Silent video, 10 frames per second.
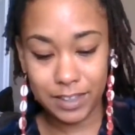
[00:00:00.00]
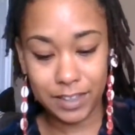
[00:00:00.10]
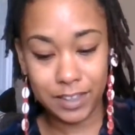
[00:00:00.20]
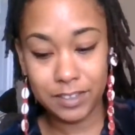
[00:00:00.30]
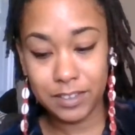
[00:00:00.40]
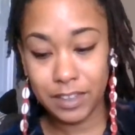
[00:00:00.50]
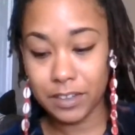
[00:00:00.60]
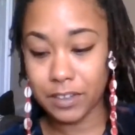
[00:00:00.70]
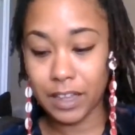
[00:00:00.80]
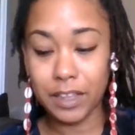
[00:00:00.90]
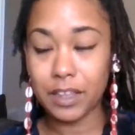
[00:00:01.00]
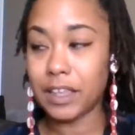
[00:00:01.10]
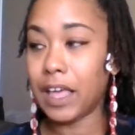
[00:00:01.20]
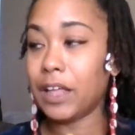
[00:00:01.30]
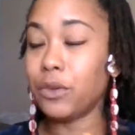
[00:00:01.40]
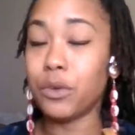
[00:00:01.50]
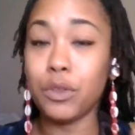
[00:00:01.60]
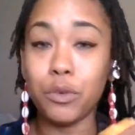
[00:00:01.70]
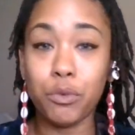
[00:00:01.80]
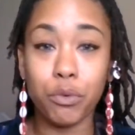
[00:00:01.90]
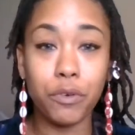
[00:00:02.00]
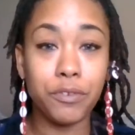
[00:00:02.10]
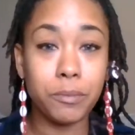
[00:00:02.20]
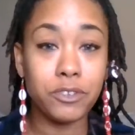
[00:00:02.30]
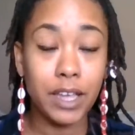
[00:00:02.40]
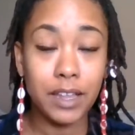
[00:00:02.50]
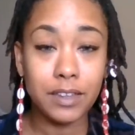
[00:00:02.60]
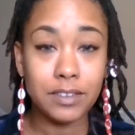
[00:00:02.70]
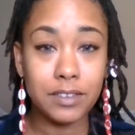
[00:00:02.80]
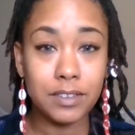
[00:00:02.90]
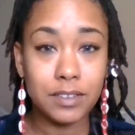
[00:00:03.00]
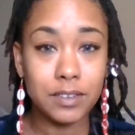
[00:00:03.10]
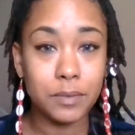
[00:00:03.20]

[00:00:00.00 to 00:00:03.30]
instead of like, yeah, I know you grow from challenges,